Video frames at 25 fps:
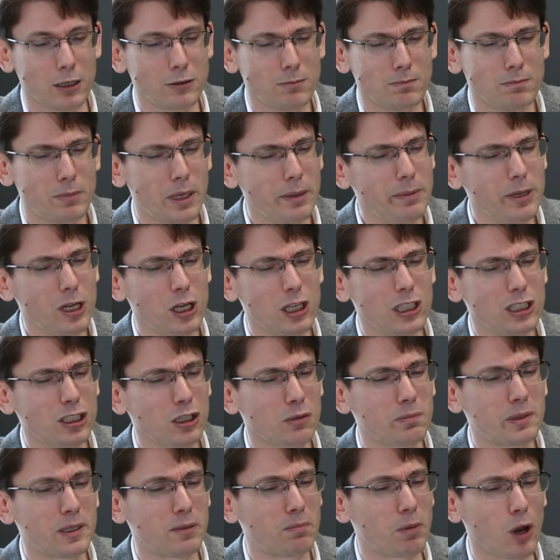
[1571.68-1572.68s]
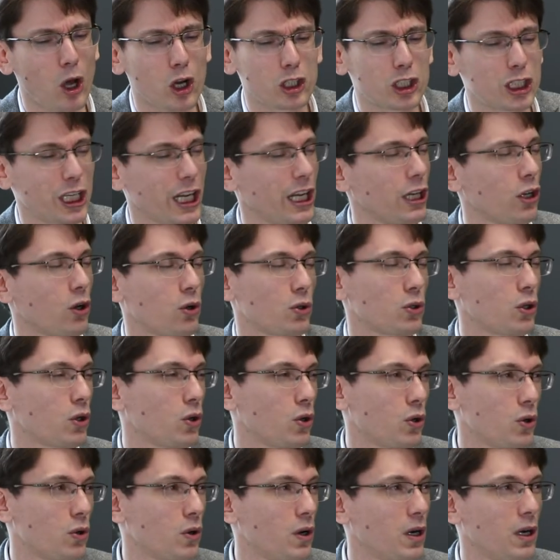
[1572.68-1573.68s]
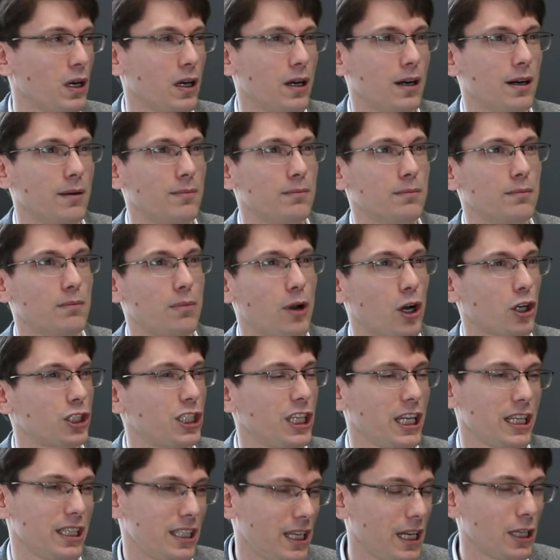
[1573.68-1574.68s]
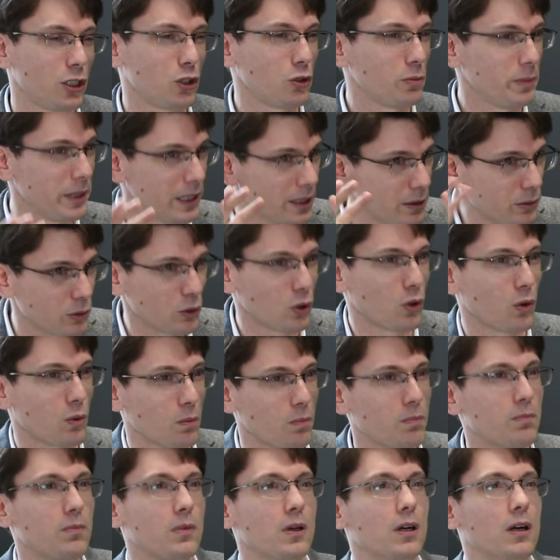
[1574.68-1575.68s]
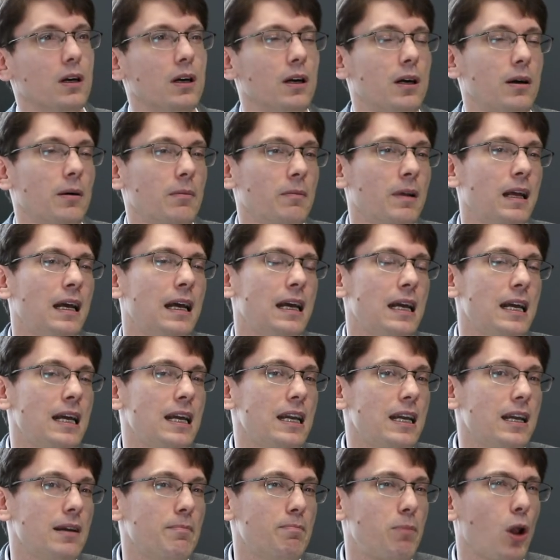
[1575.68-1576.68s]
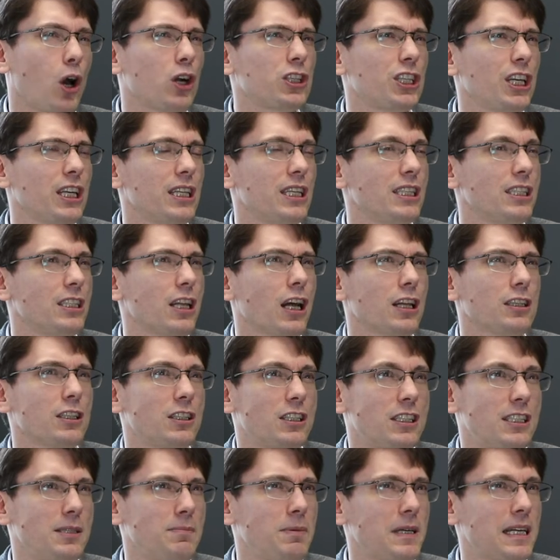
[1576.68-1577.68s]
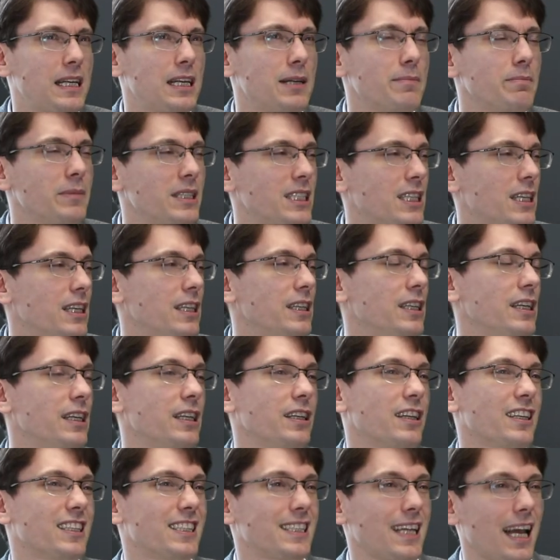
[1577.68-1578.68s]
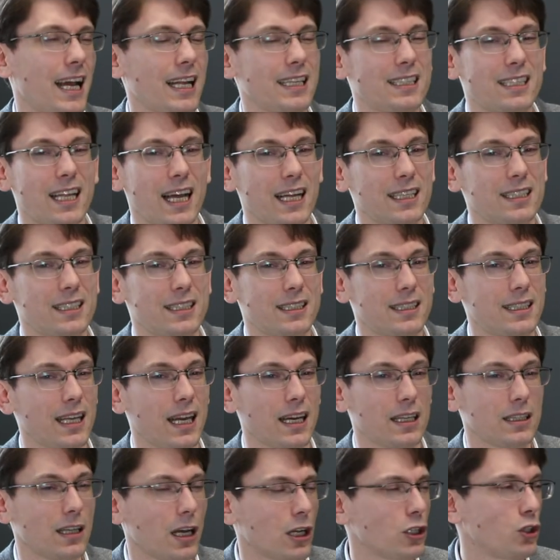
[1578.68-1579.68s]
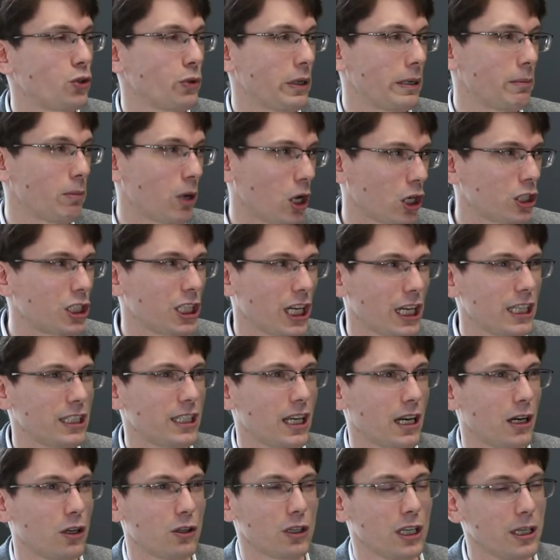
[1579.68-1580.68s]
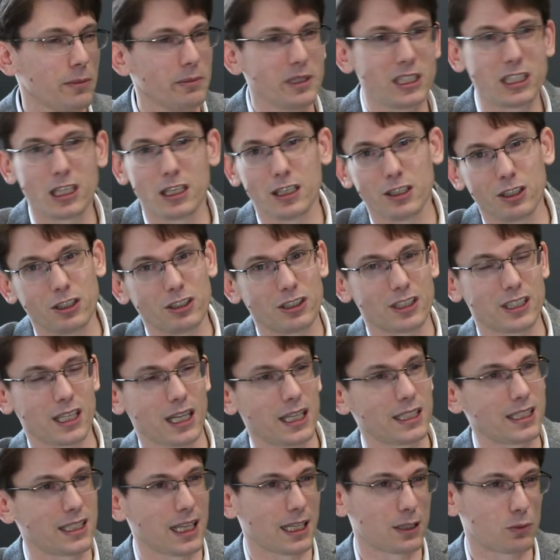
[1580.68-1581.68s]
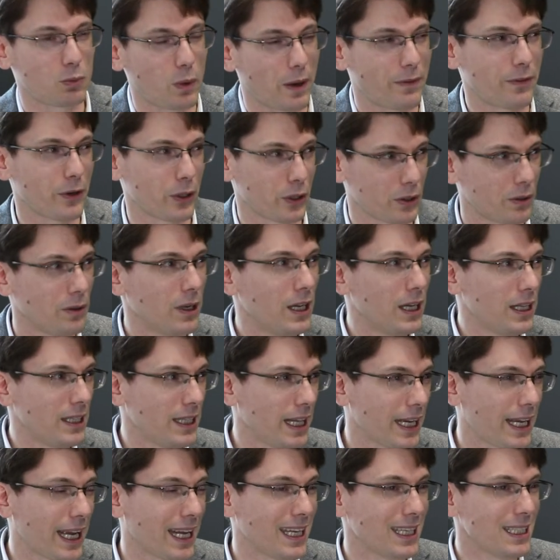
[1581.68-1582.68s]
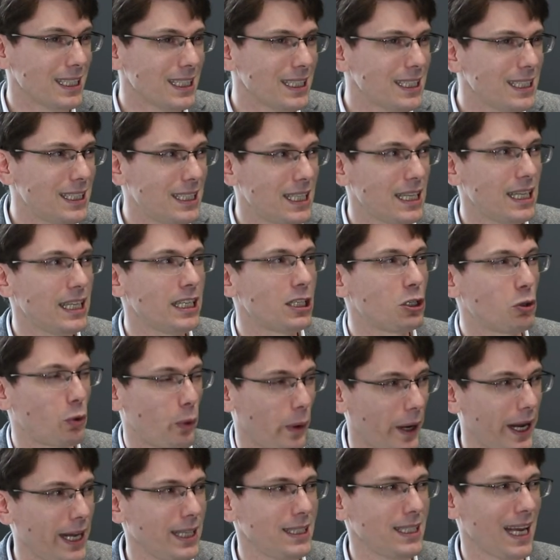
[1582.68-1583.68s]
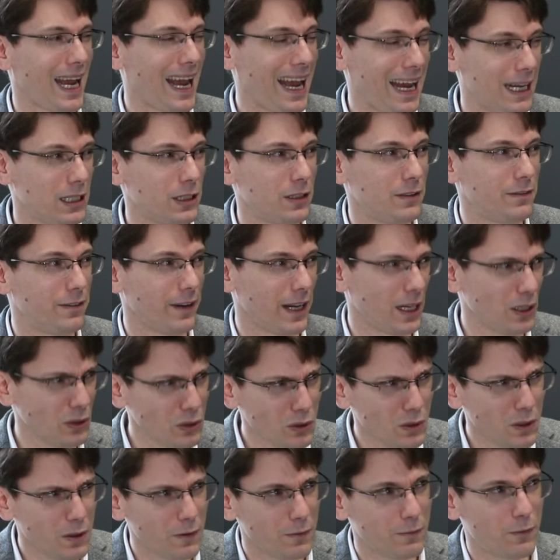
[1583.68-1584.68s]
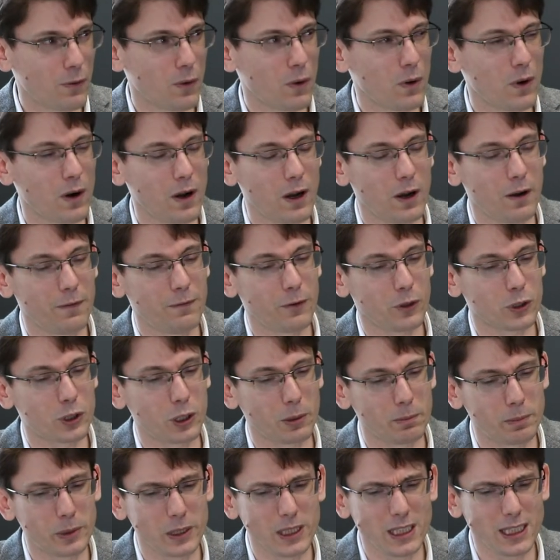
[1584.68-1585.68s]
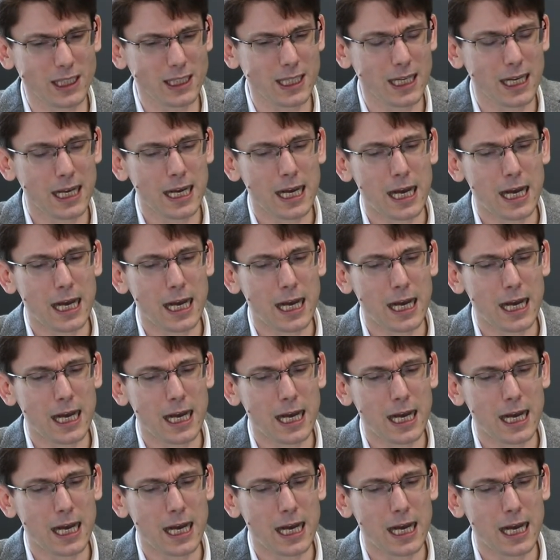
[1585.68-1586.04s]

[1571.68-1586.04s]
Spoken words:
maybe a little bit blockchain, although blockchain tend to be, blockchain is not typically misleading in the sense that they are not doing blockchain. They are only misleading in the sense that whether they can easily create added value for companies.